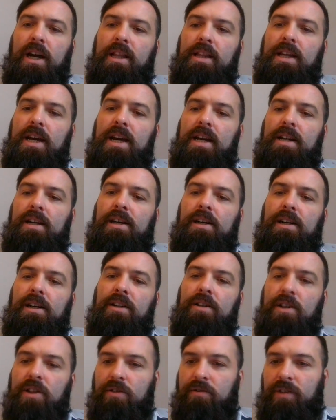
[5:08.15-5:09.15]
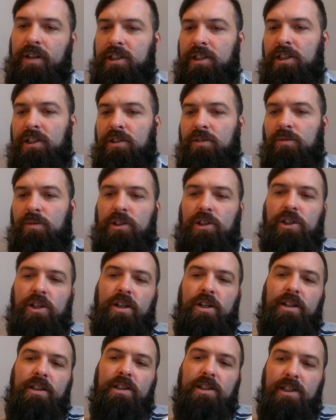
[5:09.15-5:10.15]
and then another 18 to 1
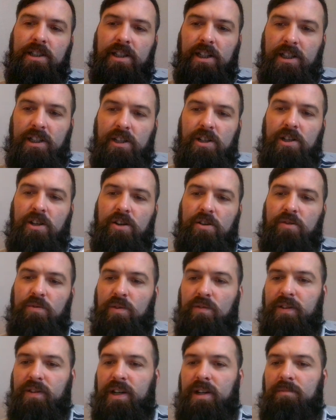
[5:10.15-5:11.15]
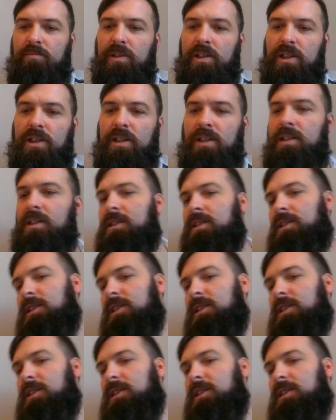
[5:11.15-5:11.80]
shot in the 6 o'clock at Wolverhampton.